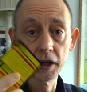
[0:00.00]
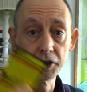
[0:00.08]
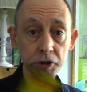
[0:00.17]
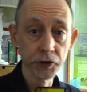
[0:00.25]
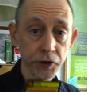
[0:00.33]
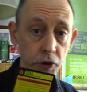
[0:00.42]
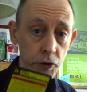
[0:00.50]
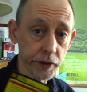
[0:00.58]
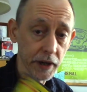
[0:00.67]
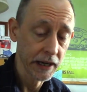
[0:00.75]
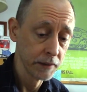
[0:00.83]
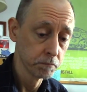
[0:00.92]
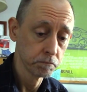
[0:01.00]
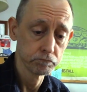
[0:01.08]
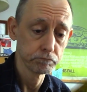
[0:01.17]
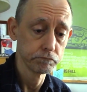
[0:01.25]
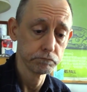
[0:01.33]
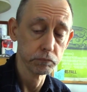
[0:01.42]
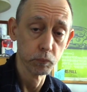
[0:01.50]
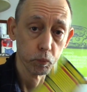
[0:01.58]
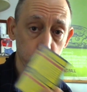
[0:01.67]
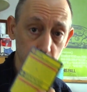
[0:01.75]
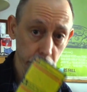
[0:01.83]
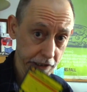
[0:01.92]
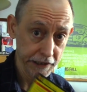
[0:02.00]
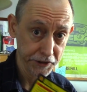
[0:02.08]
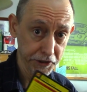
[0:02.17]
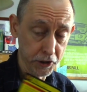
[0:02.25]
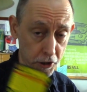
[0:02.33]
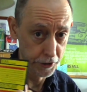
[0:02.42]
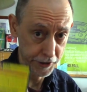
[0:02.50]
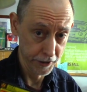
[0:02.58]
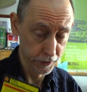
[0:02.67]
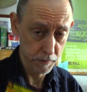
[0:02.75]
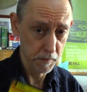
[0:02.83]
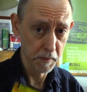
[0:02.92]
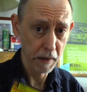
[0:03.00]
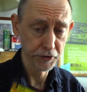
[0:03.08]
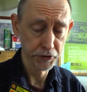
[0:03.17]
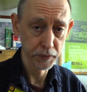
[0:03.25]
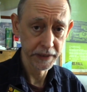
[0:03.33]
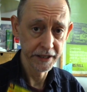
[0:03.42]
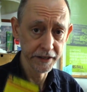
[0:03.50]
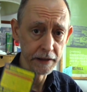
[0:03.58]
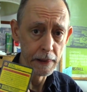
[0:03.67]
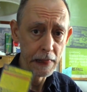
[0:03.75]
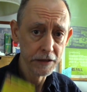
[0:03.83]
you'll note I'm looking at the card here. I'm about to read it.